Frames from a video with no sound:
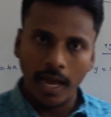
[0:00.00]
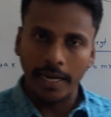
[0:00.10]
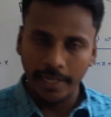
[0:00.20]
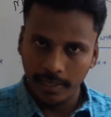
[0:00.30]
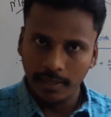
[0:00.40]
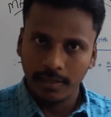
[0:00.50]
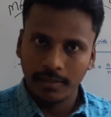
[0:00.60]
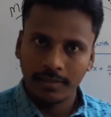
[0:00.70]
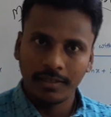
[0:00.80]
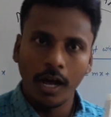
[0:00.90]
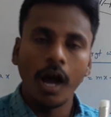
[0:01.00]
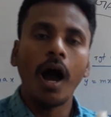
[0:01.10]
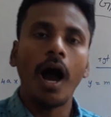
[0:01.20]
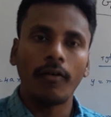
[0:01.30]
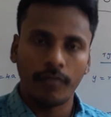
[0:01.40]
idea
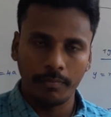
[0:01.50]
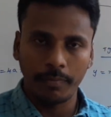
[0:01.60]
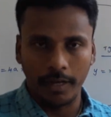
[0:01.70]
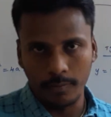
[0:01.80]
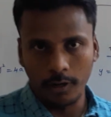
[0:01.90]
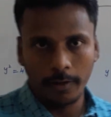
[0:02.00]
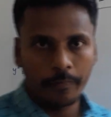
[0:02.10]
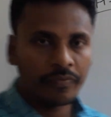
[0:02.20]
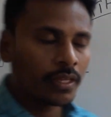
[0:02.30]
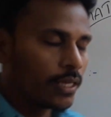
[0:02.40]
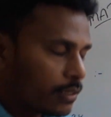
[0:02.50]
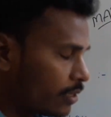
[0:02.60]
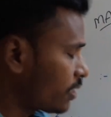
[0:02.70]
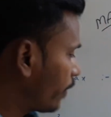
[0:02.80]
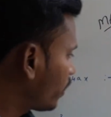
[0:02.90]
from parabola. So
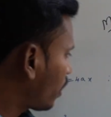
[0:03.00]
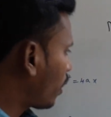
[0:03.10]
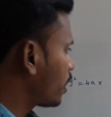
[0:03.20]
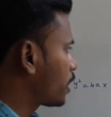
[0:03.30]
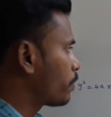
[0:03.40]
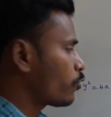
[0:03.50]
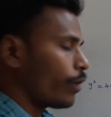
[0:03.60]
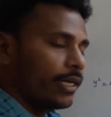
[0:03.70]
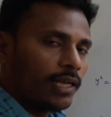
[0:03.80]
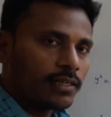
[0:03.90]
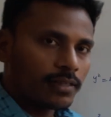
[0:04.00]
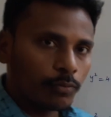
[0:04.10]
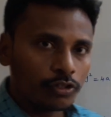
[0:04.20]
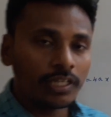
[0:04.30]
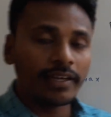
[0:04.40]
the seventh conceptual idea is
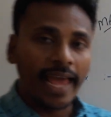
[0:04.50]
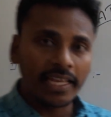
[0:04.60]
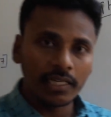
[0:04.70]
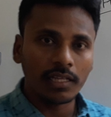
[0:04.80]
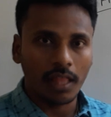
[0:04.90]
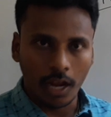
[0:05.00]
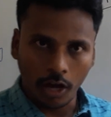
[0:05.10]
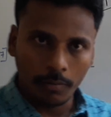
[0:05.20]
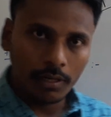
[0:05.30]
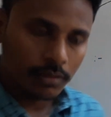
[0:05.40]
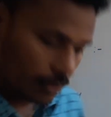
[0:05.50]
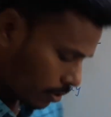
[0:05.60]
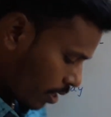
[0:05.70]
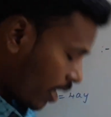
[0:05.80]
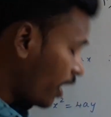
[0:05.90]
about the tangent and the normals.
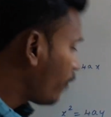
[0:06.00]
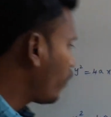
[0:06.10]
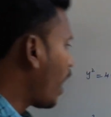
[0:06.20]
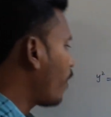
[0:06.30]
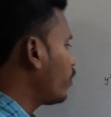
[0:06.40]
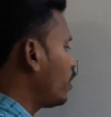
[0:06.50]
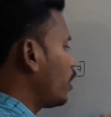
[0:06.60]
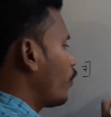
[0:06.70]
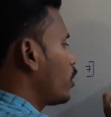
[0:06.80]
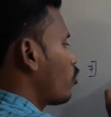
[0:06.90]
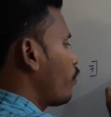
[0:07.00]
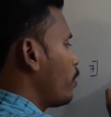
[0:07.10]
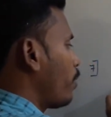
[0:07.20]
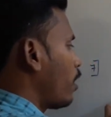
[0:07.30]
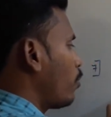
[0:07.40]
If you have the equation of the
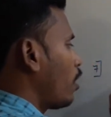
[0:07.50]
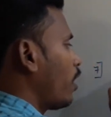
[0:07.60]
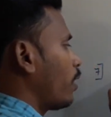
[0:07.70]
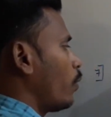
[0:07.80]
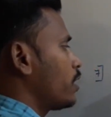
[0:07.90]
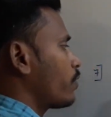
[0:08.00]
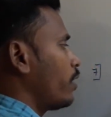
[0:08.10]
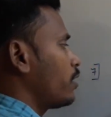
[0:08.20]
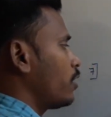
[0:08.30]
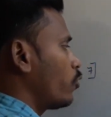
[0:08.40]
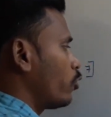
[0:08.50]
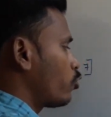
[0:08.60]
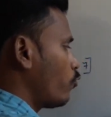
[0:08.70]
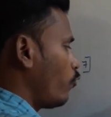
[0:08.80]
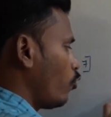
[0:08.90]
parabola like y square is equals
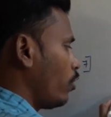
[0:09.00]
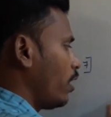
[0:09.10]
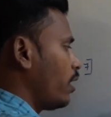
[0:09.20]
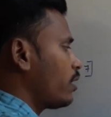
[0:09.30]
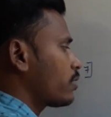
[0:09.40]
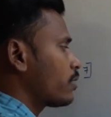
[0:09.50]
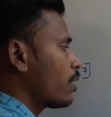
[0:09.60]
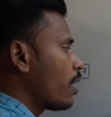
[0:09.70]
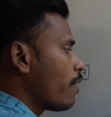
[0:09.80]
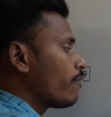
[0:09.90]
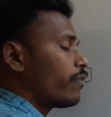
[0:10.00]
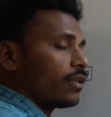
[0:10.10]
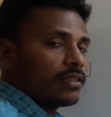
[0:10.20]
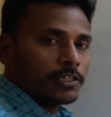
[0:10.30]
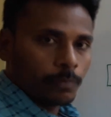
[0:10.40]
to 4ax, for
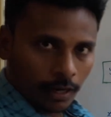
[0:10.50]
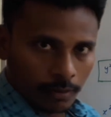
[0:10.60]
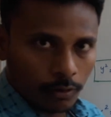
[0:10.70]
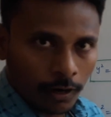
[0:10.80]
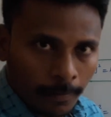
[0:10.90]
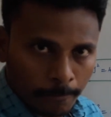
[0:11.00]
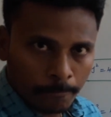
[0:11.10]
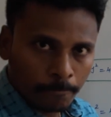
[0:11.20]
this parabola,